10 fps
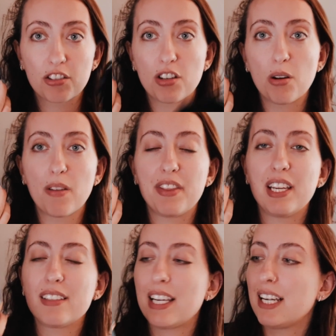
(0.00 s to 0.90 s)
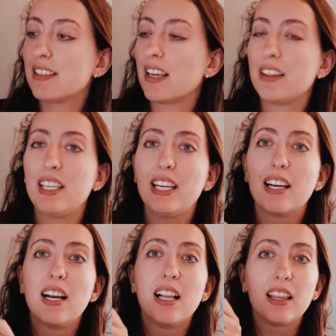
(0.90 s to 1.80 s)
So this is
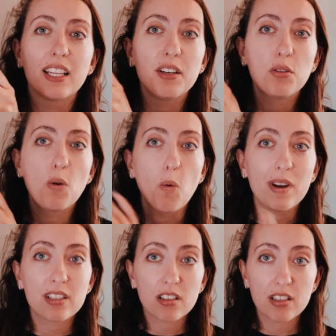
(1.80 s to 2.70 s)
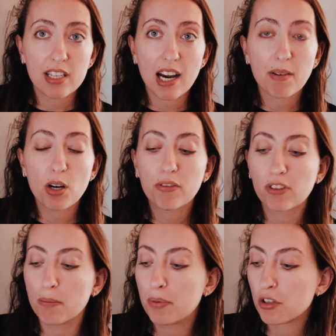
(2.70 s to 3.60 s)
the Little Wizards Tarot
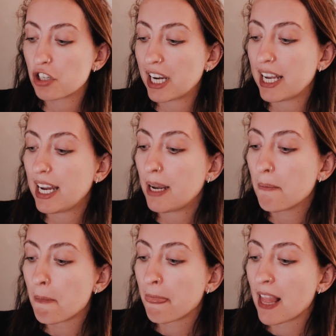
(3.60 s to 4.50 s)
from Pushkitty.